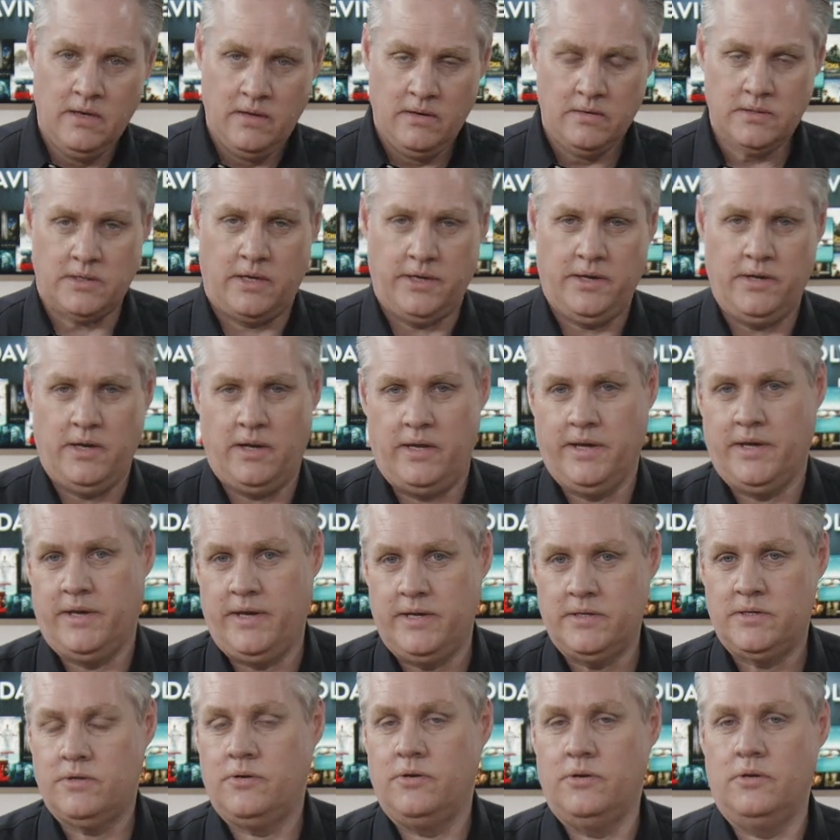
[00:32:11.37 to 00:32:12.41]
It's like like an
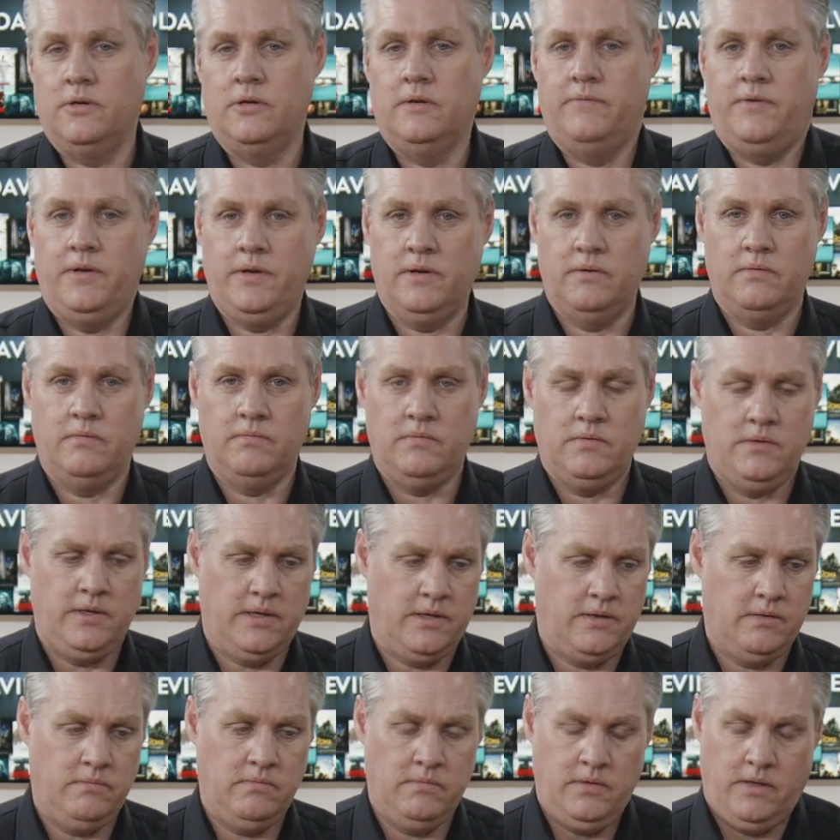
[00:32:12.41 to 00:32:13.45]
S curve. You can
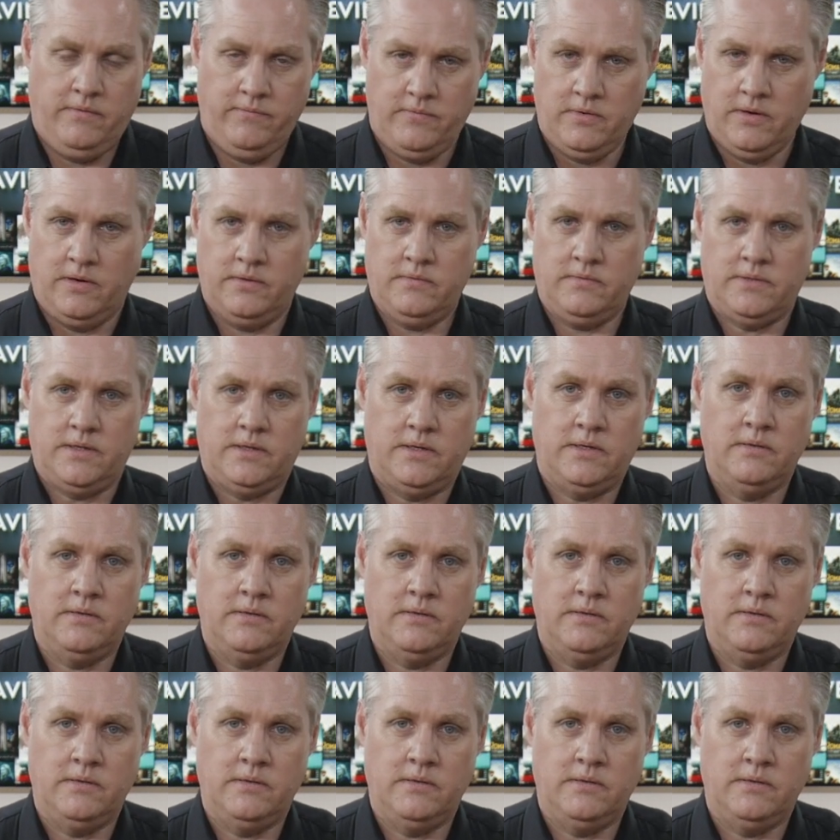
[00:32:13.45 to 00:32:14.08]
you've got